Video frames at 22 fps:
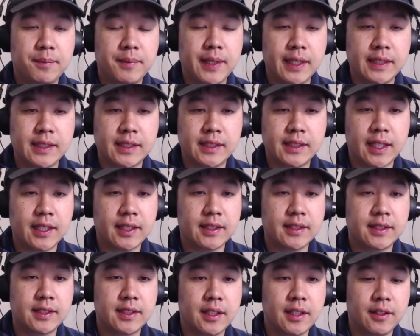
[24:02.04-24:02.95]

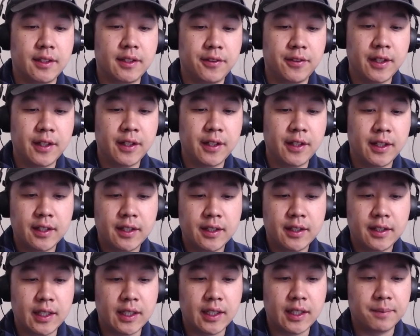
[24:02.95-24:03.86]
exciting stuff
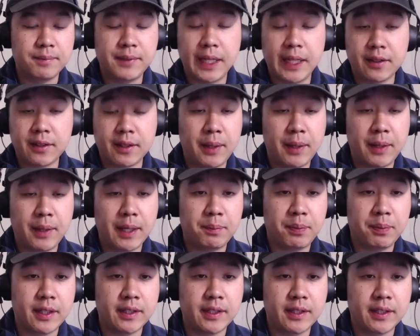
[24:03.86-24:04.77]
um, down the
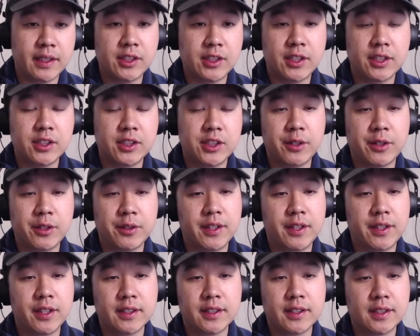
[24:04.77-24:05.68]
pipeline that you can share
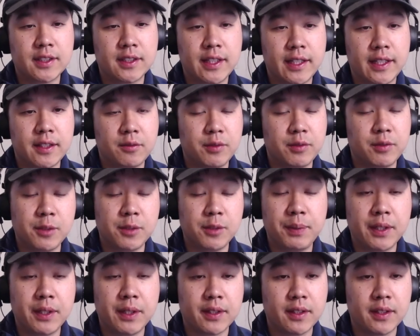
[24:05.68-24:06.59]
with us that we
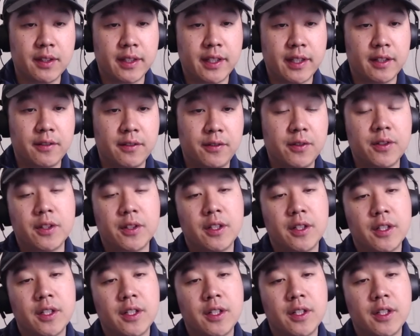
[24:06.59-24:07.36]
should be on the lookout for?